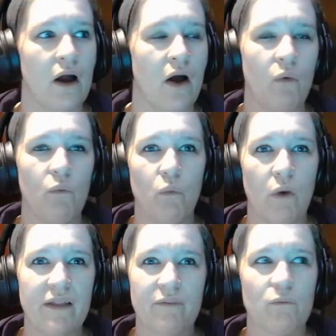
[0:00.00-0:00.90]

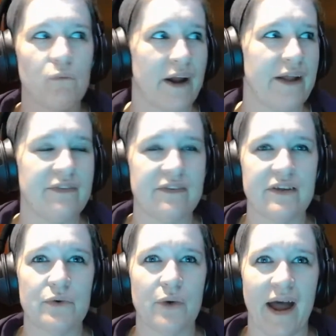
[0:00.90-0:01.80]
what right do
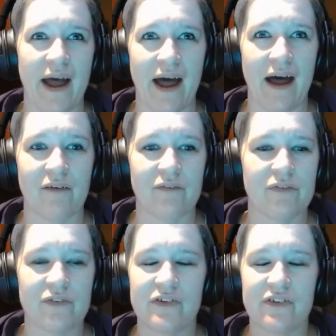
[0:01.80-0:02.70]
you have
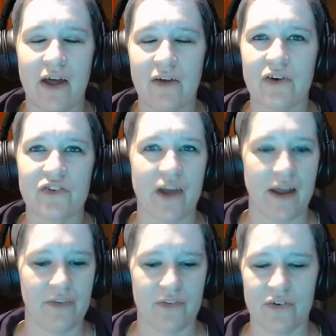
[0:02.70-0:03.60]
to tell your child
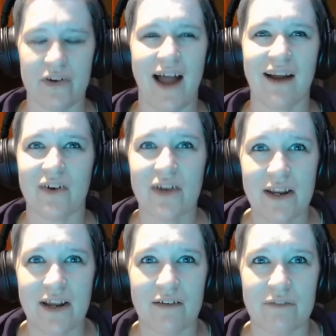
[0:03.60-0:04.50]
that they're not good
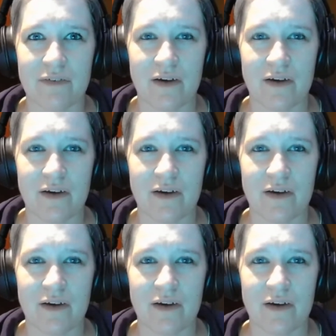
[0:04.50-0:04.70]
enough,